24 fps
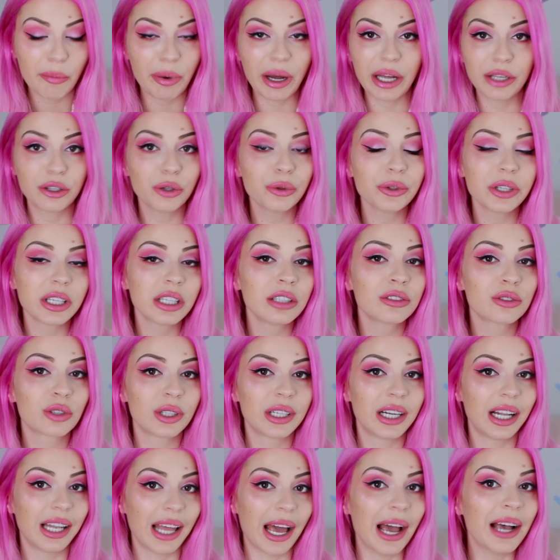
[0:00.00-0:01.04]
but I don't think it's
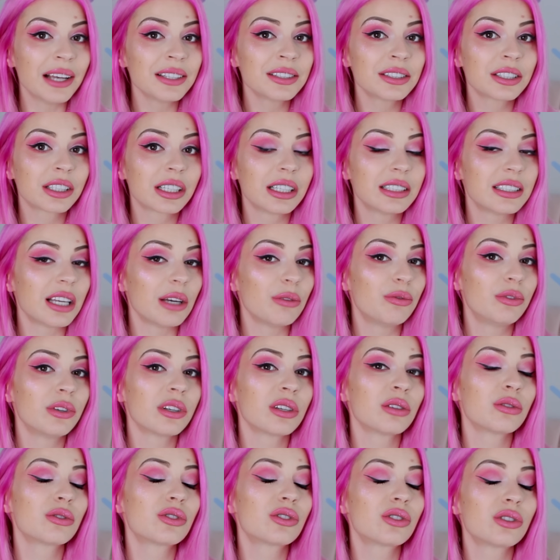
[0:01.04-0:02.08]
gonna last because I
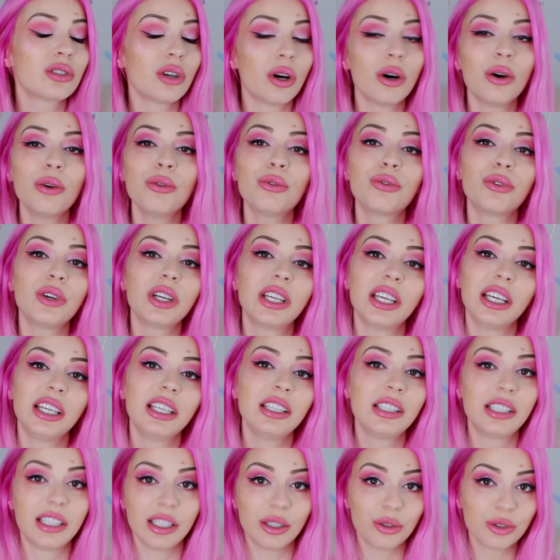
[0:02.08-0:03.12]
feel so
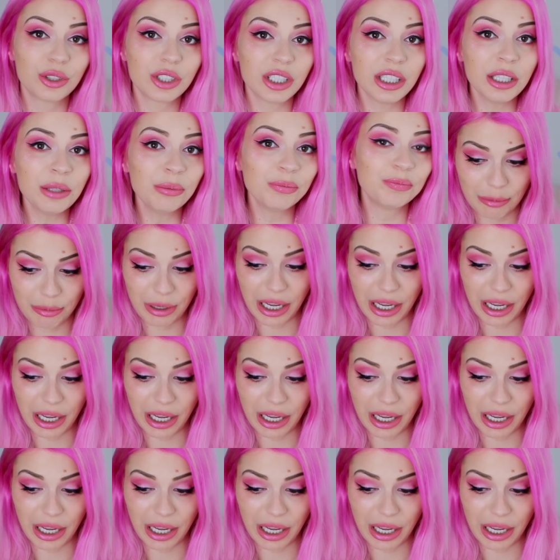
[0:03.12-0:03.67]
freaking guilty.